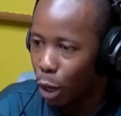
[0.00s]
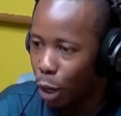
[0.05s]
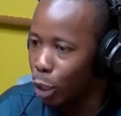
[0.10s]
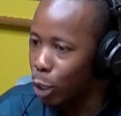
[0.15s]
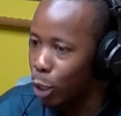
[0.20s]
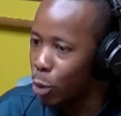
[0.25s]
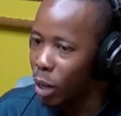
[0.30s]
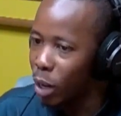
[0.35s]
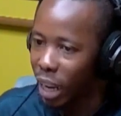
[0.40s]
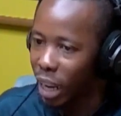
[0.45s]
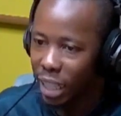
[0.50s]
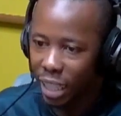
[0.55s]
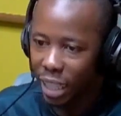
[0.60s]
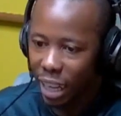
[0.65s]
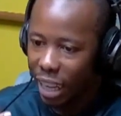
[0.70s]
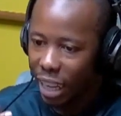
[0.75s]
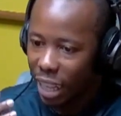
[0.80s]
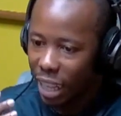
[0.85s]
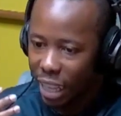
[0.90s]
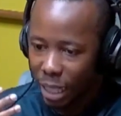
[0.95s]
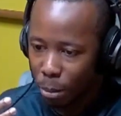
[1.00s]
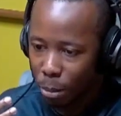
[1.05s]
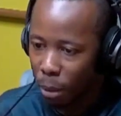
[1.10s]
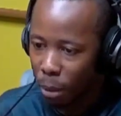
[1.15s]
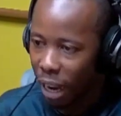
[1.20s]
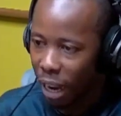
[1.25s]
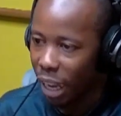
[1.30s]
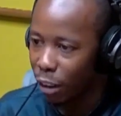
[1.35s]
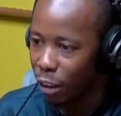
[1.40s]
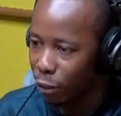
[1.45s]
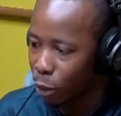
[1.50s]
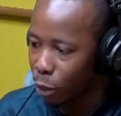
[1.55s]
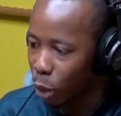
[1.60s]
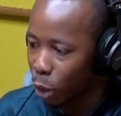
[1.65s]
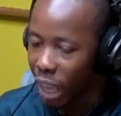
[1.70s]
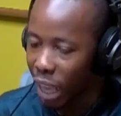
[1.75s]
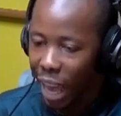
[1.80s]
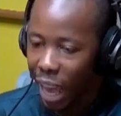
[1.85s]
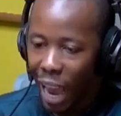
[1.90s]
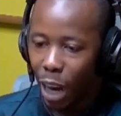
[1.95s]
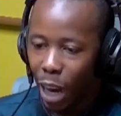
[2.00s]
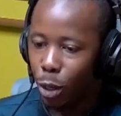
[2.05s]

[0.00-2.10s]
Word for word: because look at this back and forth